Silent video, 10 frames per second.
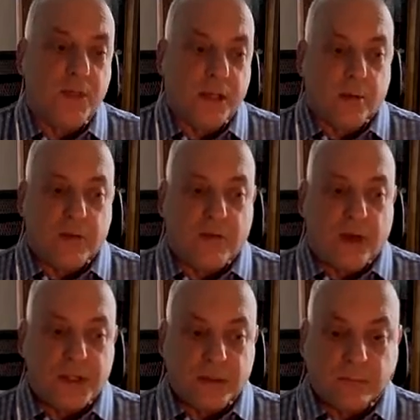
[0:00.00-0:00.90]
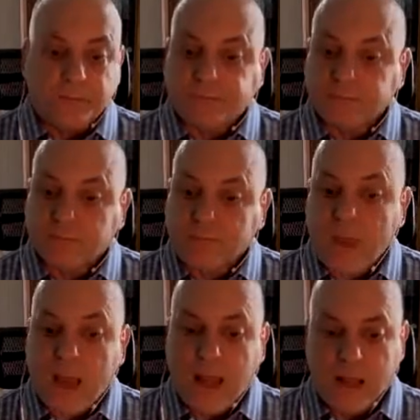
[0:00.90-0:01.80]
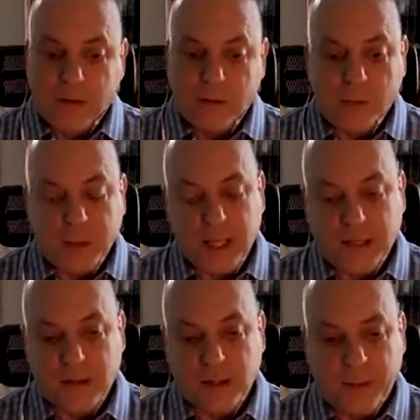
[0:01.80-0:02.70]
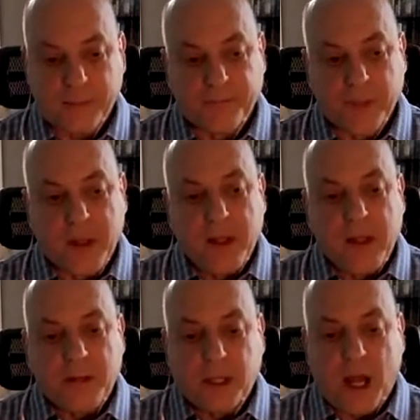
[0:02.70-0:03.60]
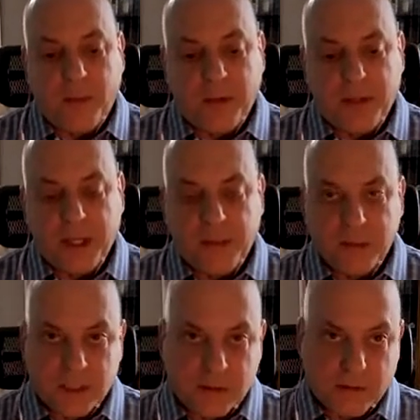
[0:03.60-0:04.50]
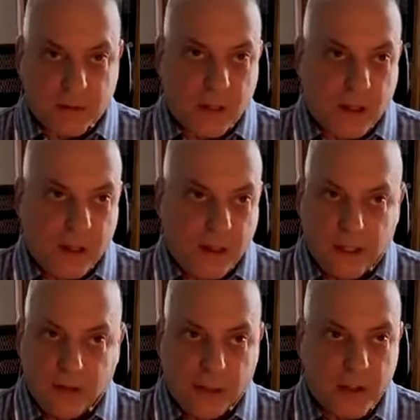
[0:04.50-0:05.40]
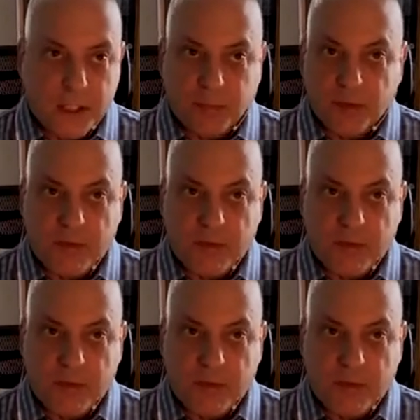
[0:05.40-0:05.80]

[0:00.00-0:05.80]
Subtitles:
within a profession. And we take the common themes in leadership